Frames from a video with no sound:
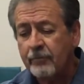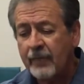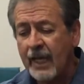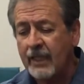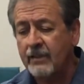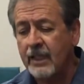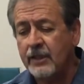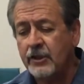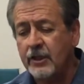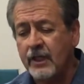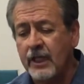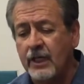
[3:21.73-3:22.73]
and then
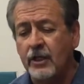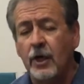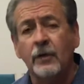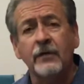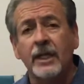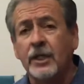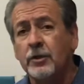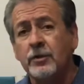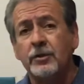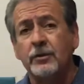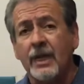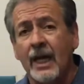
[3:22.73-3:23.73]
you're going to know that you
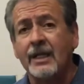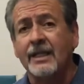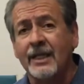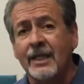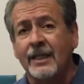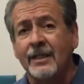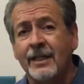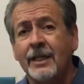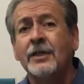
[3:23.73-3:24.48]
do not need